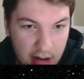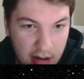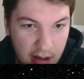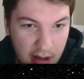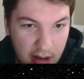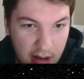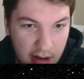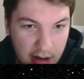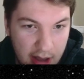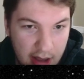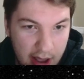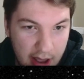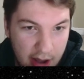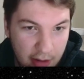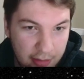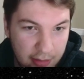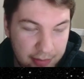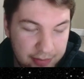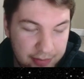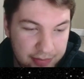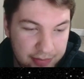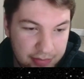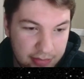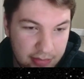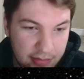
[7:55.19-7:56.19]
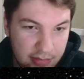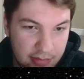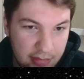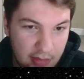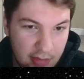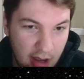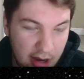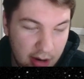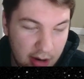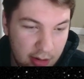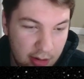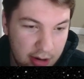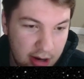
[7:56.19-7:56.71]
And now I
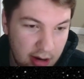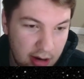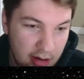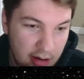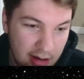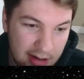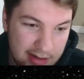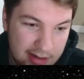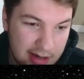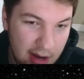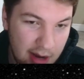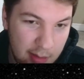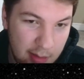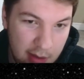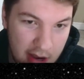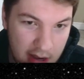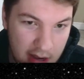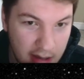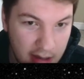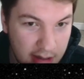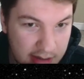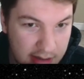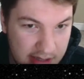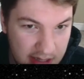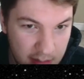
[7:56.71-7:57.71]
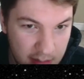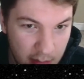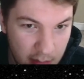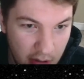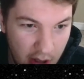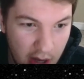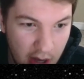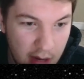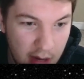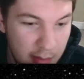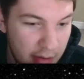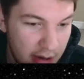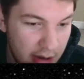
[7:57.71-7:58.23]
go here. It's not mate because he can
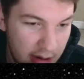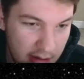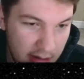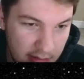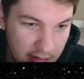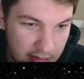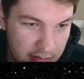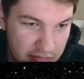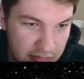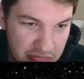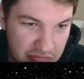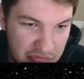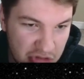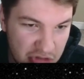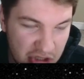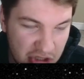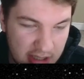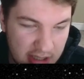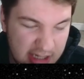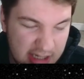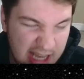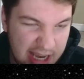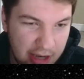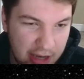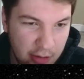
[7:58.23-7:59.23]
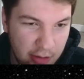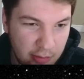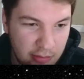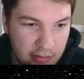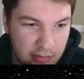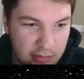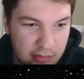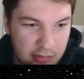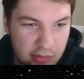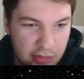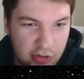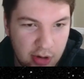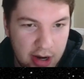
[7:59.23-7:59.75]
block, but I'm just going to take and
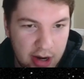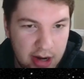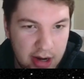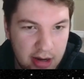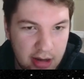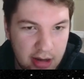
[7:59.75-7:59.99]
trade.